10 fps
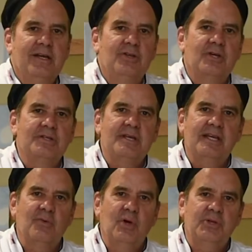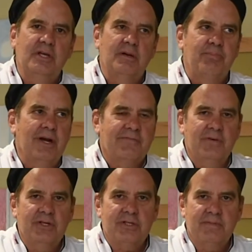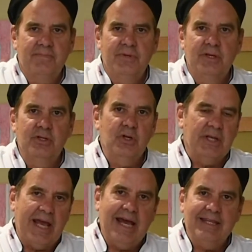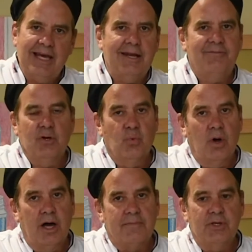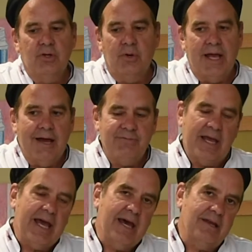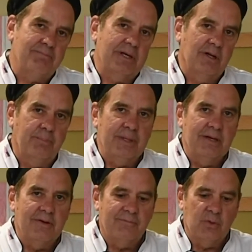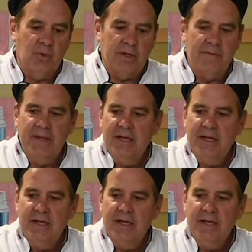You can take it with you to breakfast, and you can add that if you want. You don't have to add it, but it'll be in there if you want.